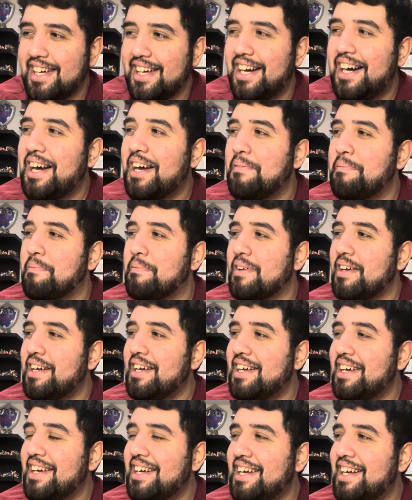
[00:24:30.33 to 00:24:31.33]
I'm
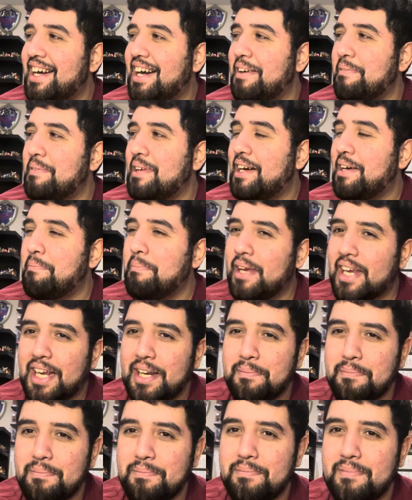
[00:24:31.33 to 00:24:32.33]
not
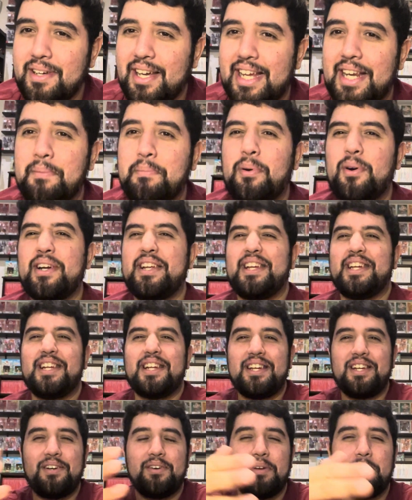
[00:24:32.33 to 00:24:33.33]
making any point.
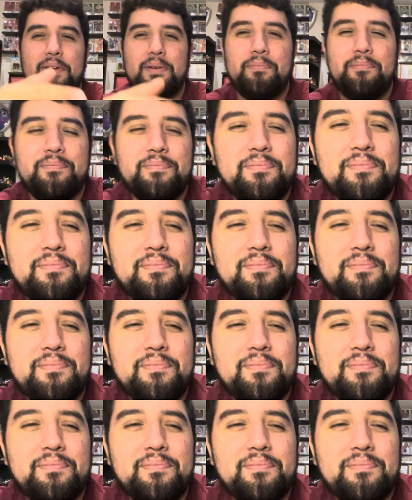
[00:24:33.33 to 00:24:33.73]
You know what I mean?